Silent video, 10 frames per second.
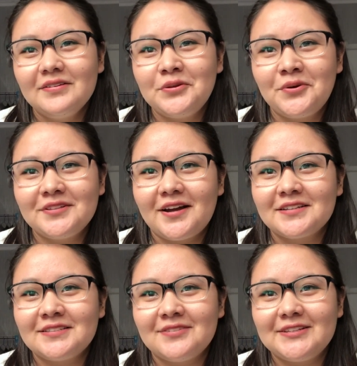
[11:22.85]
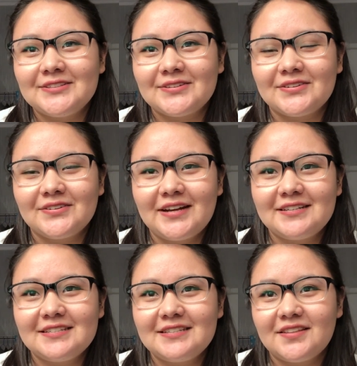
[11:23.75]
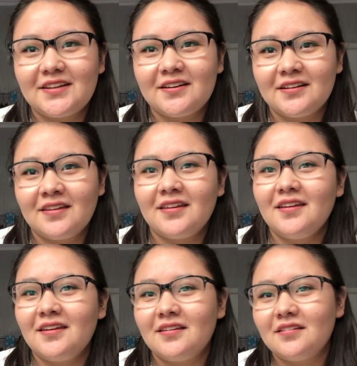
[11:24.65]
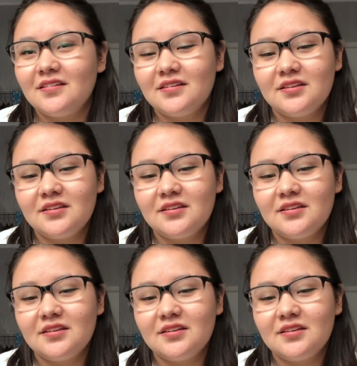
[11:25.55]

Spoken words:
No one talks to me, so I just sit there and eat, and